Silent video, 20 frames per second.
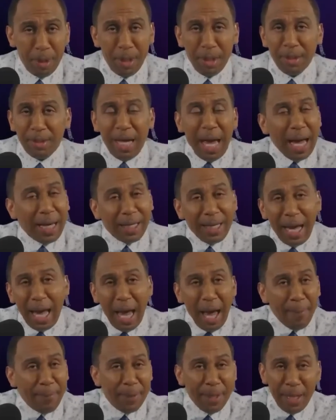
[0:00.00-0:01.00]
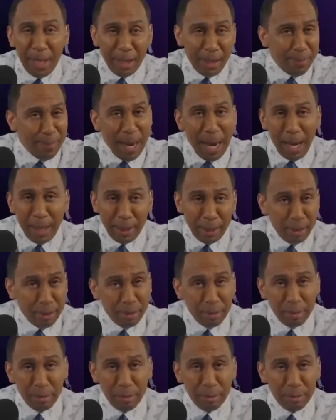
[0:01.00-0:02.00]
That could happen to anybody.
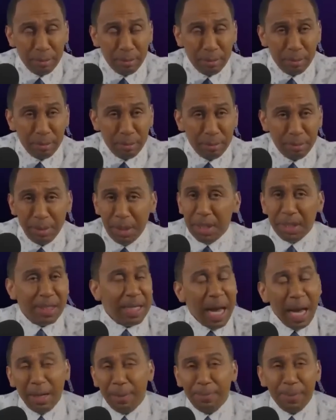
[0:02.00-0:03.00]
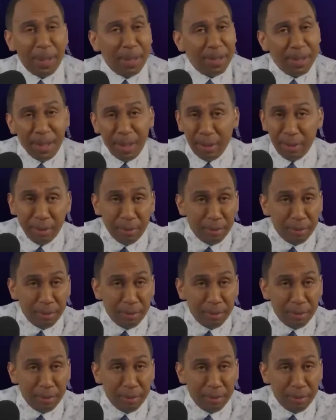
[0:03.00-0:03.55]
It's not a big deal.